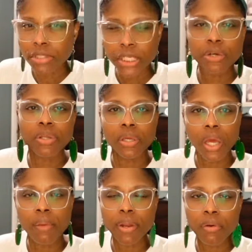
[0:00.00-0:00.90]
Clearly,
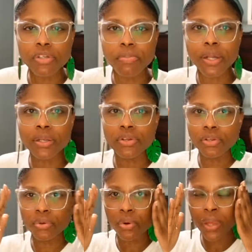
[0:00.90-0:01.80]
I'm not responding to
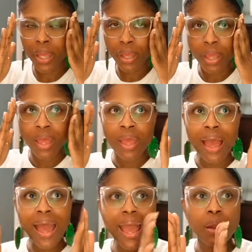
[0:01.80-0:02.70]
you, okay?
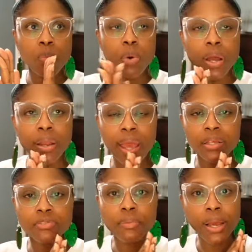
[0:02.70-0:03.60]
I had one
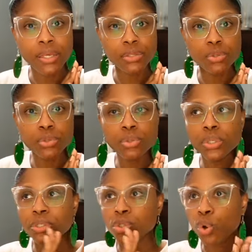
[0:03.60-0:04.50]
ex from high school who
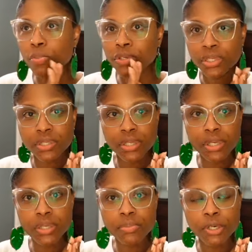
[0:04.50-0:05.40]
is so
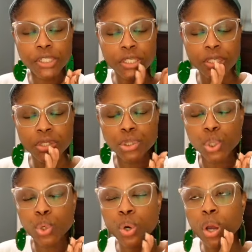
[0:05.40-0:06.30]
persistent. This person is
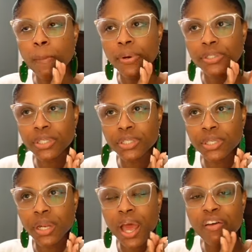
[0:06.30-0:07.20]
so
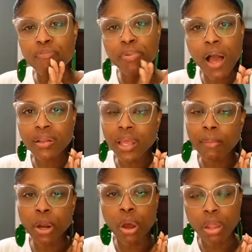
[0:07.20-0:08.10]
persistent. I have blocked them
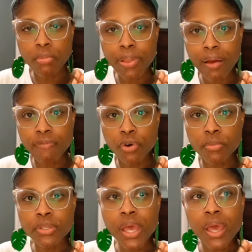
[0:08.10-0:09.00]
on all the
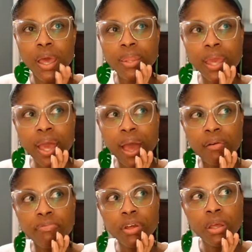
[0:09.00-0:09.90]
platforms. They
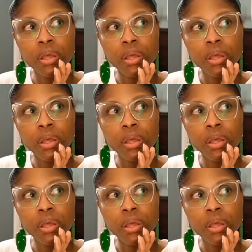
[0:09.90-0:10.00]
have